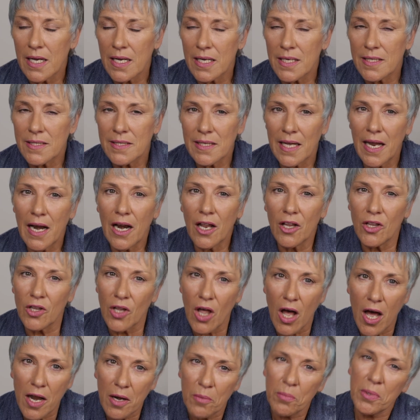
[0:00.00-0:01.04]
is that a
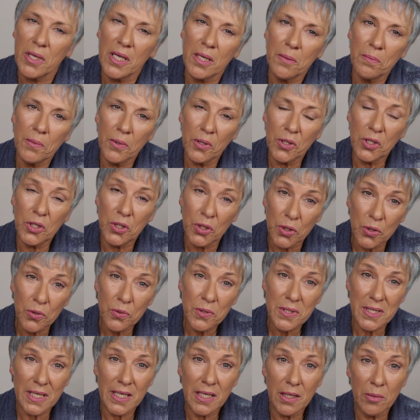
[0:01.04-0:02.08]
lot of people
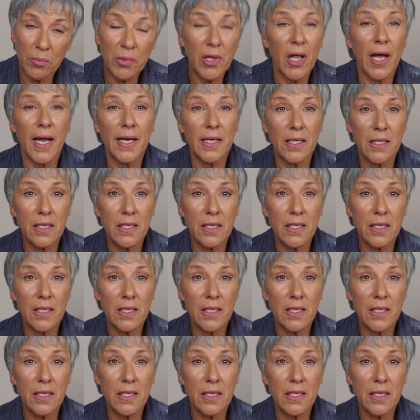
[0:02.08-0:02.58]
using applied